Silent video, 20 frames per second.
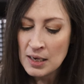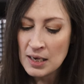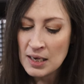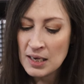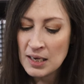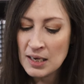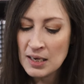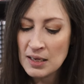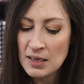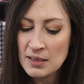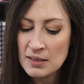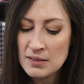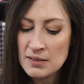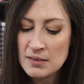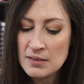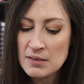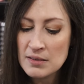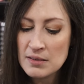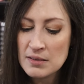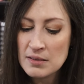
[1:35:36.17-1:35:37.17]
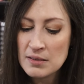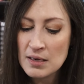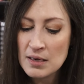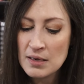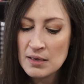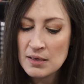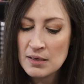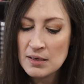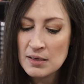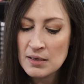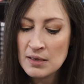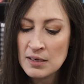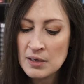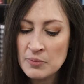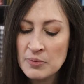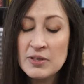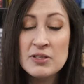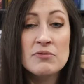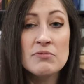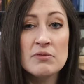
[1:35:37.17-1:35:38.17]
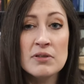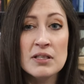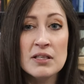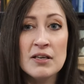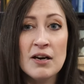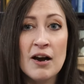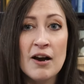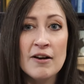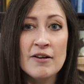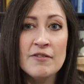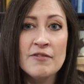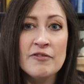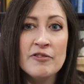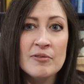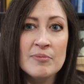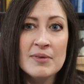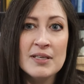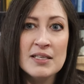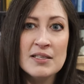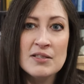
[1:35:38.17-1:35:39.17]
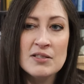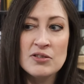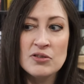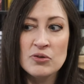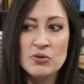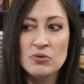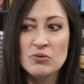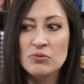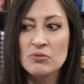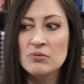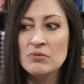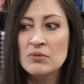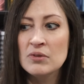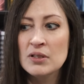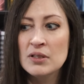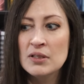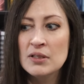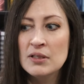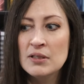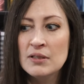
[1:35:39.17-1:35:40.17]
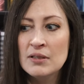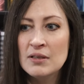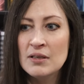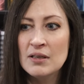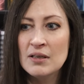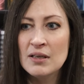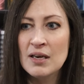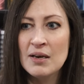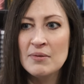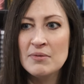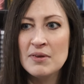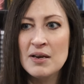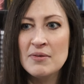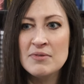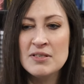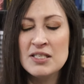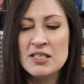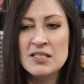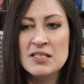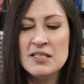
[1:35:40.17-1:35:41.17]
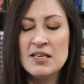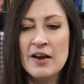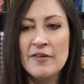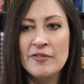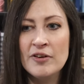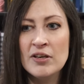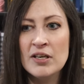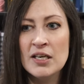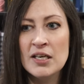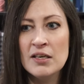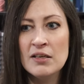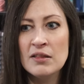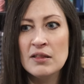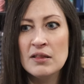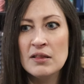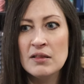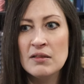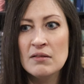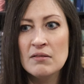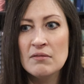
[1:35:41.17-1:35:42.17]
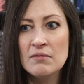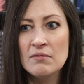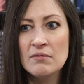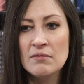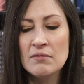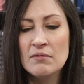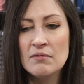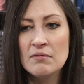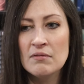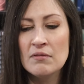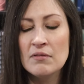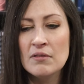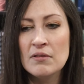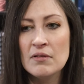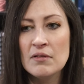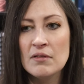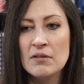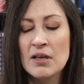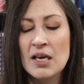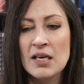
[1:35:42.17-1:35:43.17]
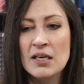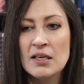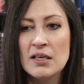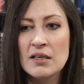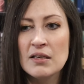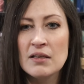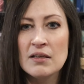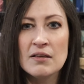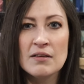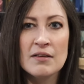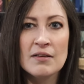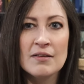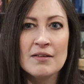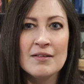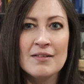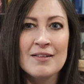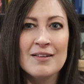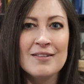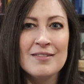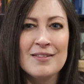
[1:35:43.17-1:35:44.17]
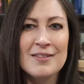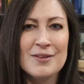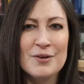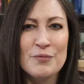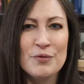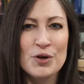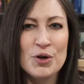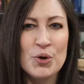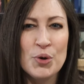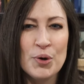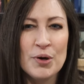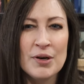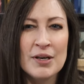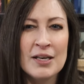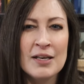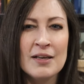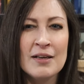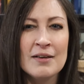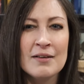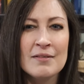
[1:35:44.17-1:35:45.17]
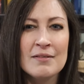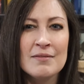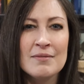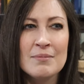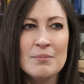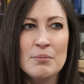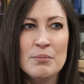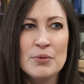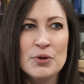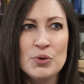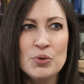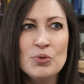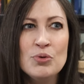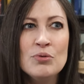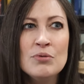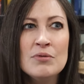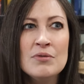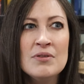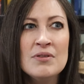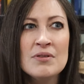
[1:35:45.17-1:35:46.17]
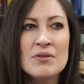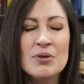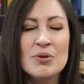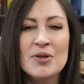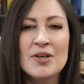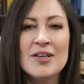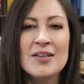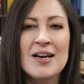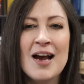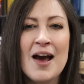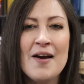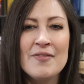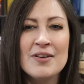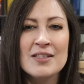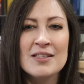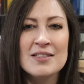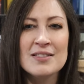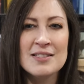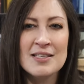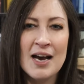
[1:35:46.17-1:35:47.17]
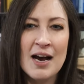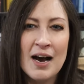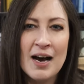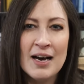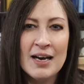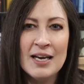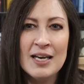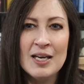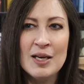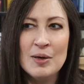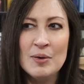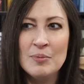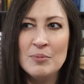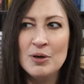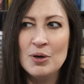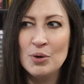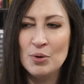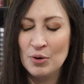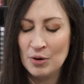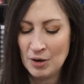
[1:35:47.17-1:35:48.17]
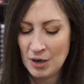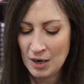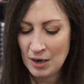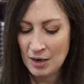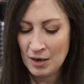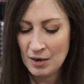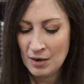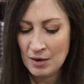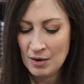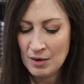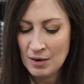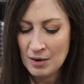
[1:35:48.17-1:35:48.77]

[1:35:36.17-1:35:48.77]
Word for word: And it was really hard for me to, I, I was just never in like the recording mood or having the time or